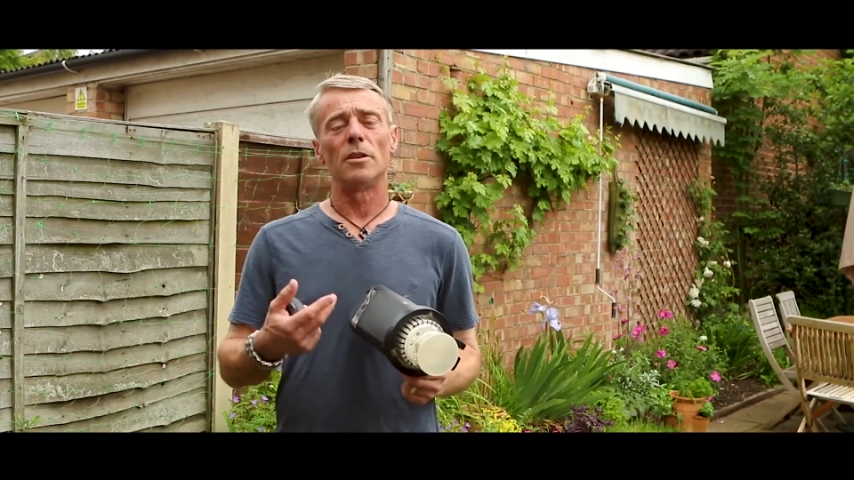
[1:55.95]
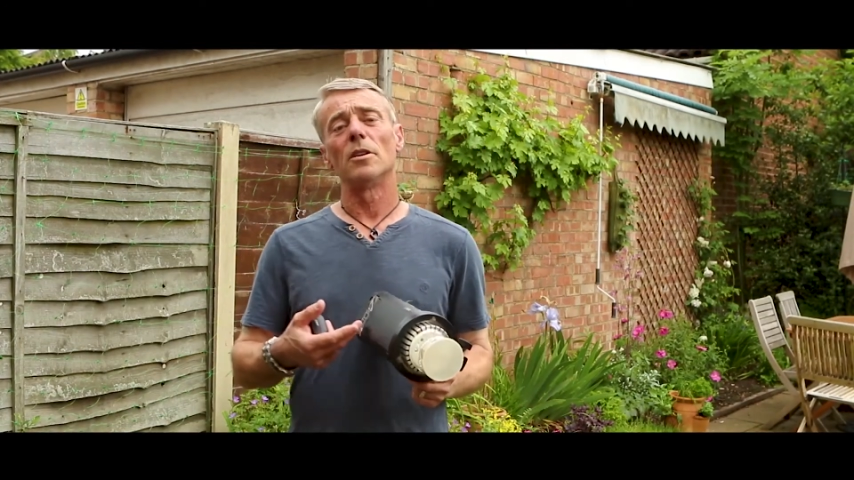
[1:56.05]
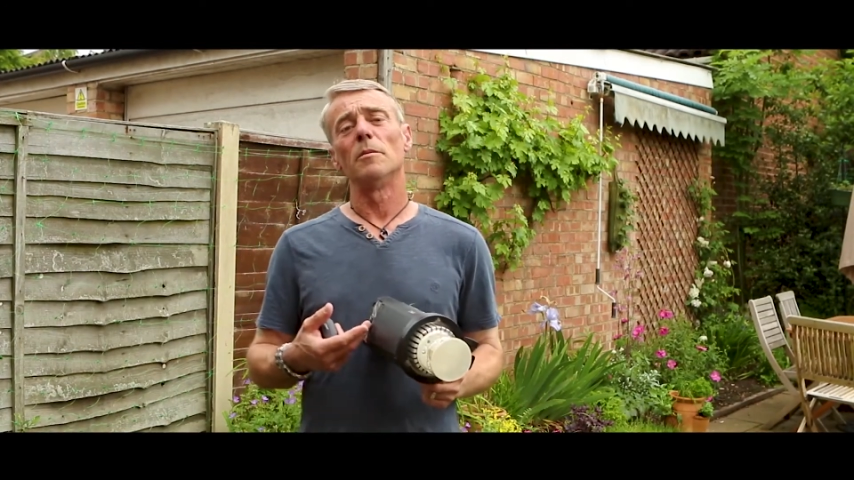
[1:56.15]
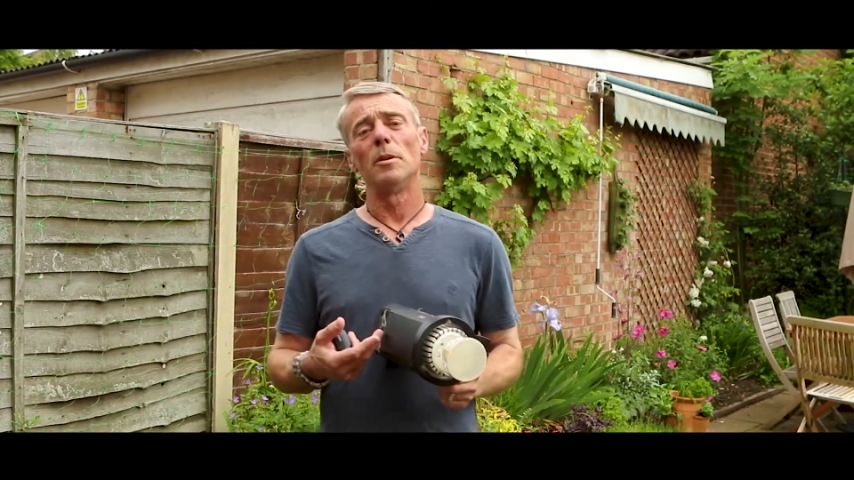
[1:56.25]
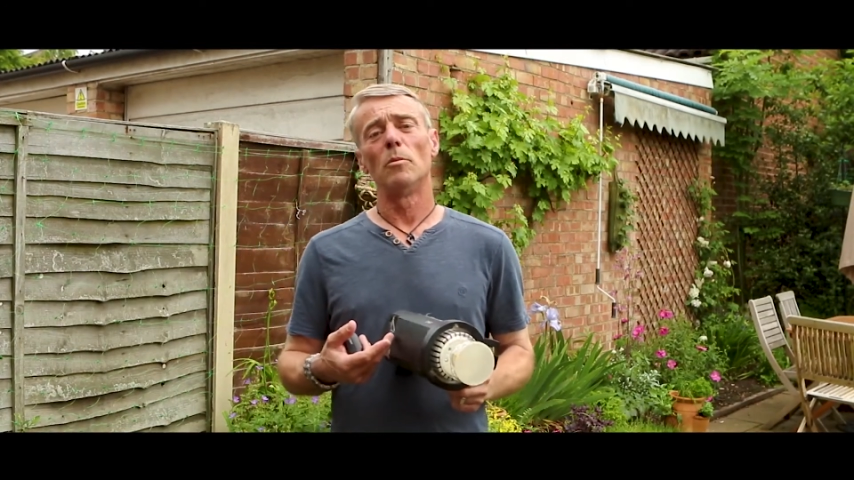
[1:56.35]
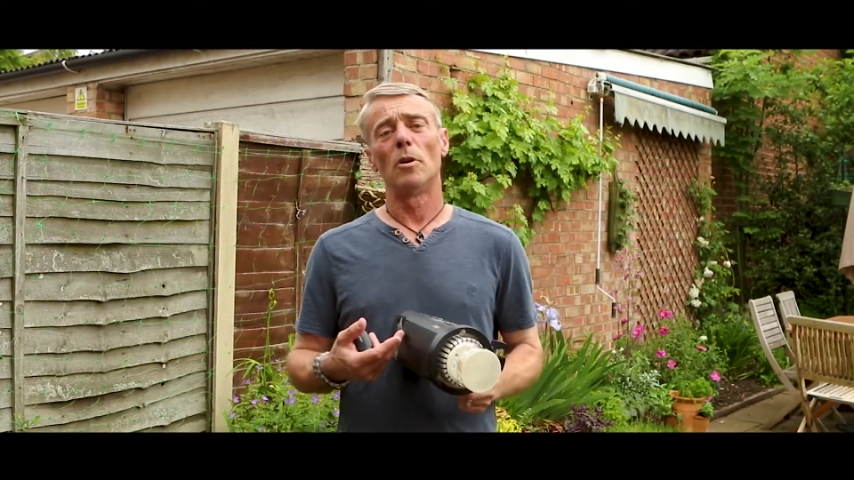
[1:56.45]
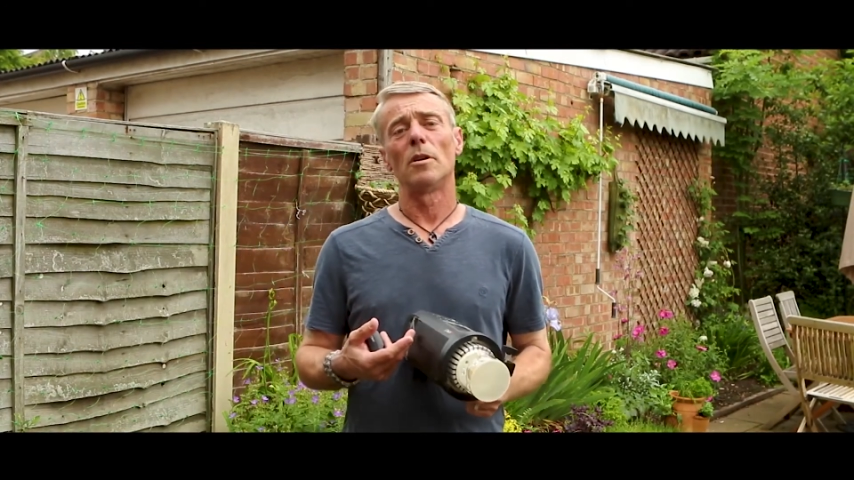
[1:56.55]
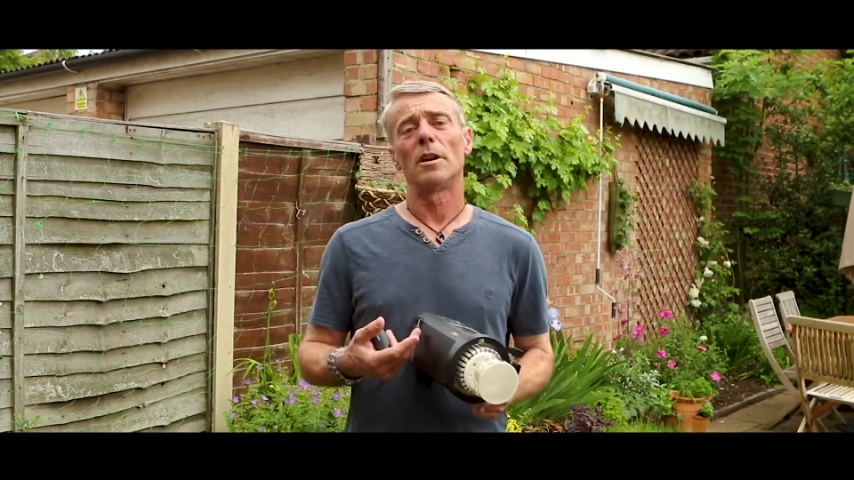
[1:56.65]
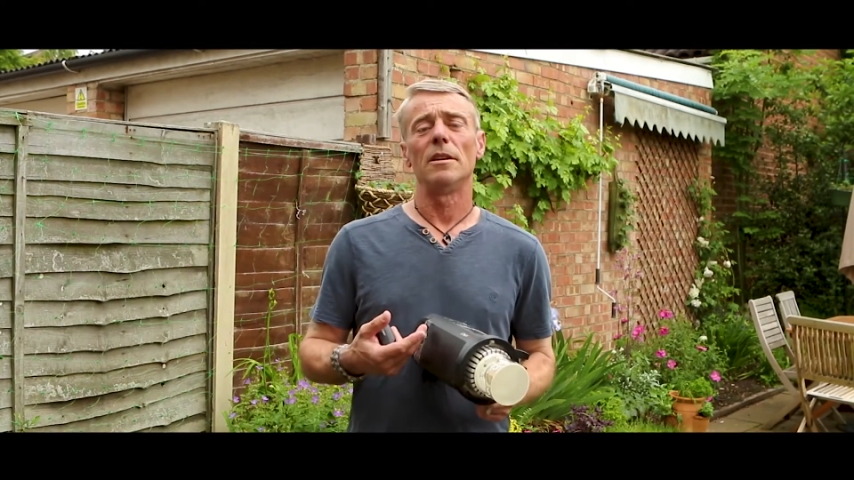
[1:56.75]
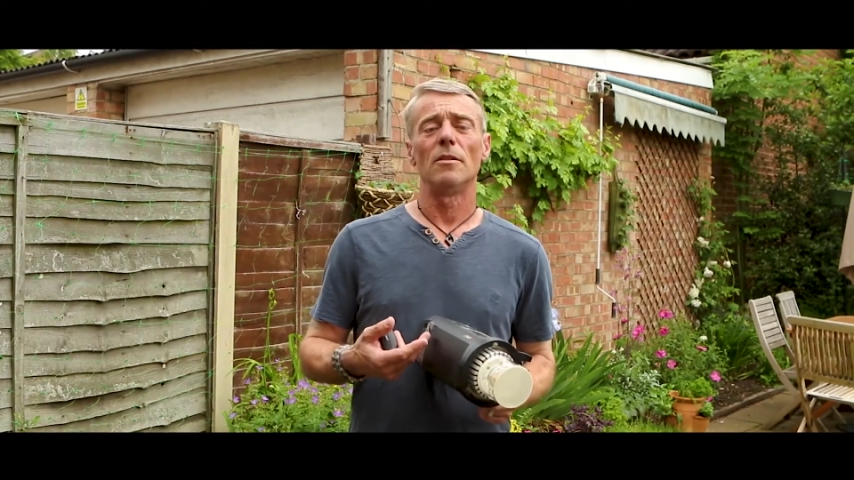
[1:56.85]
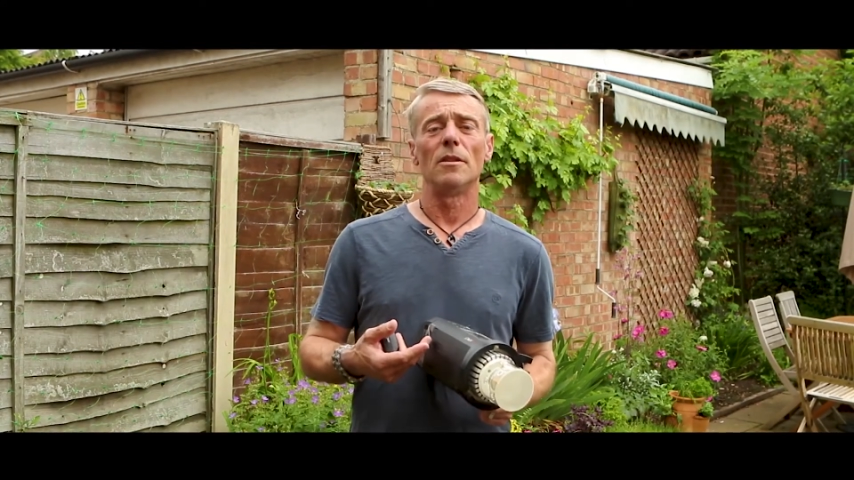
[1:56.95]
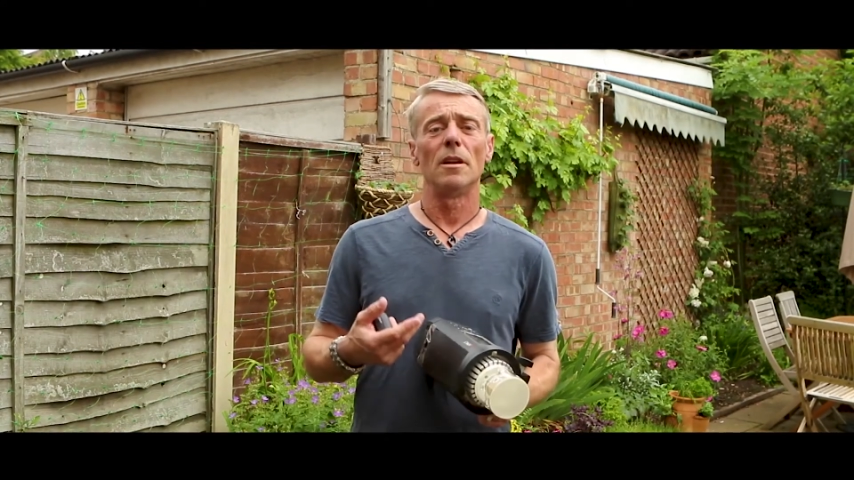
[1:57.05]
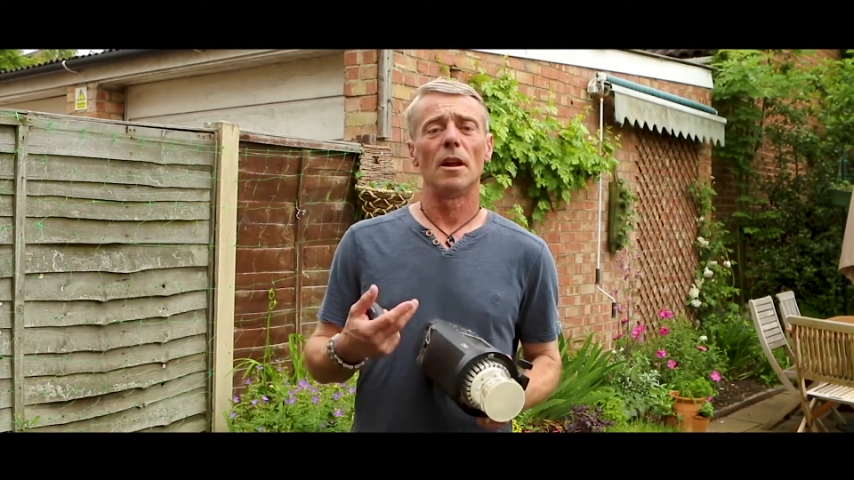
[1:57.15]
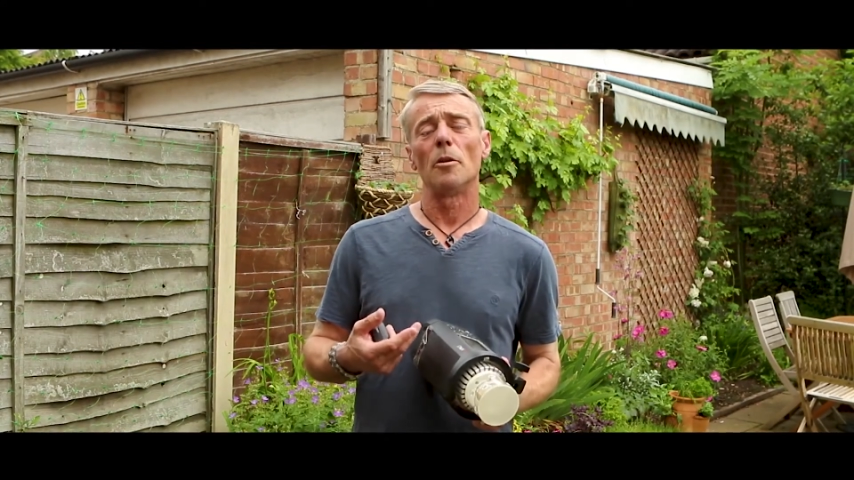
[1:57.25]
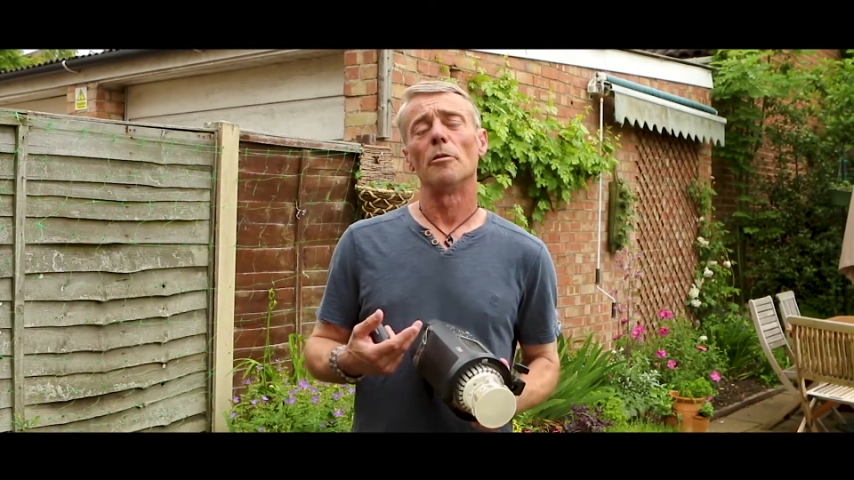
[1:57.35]
you're going to be working on the
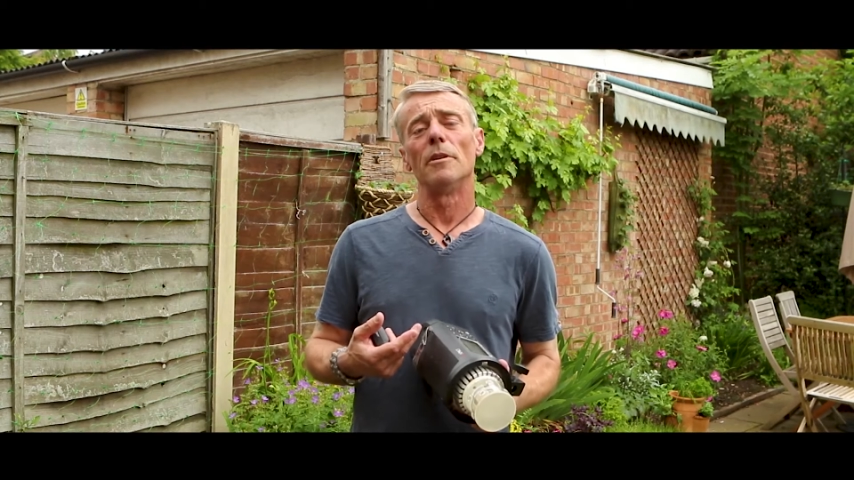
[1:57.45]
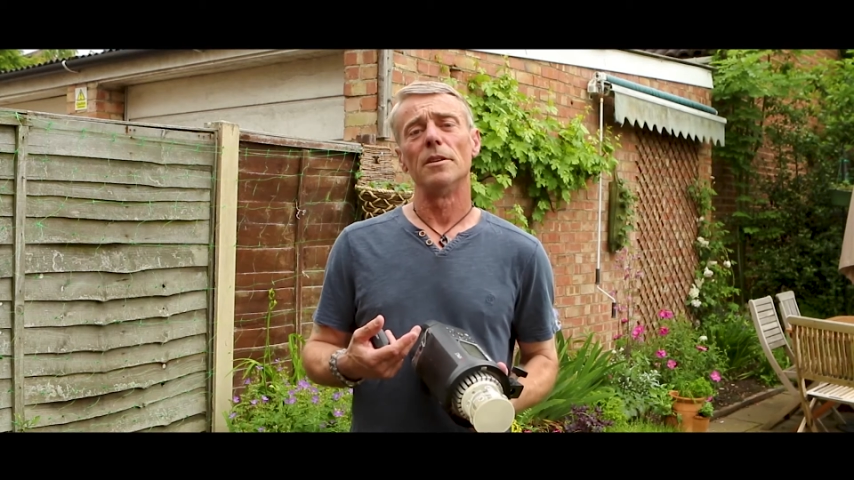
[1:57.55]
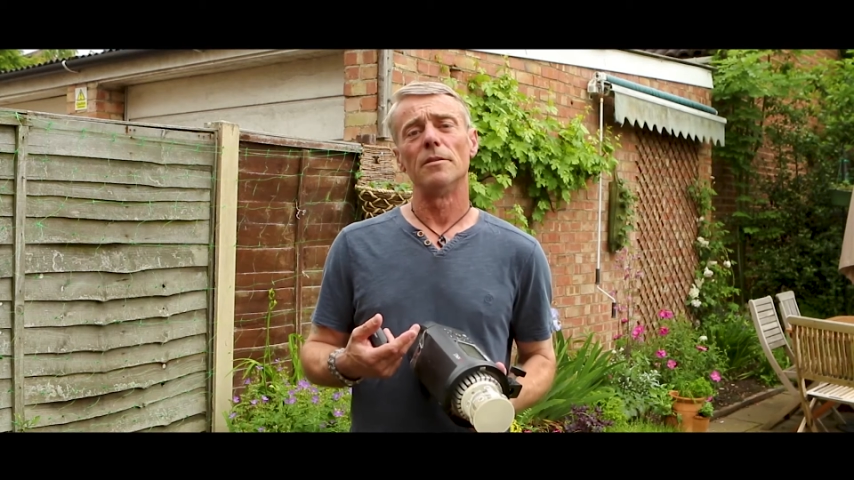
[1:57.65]
lower end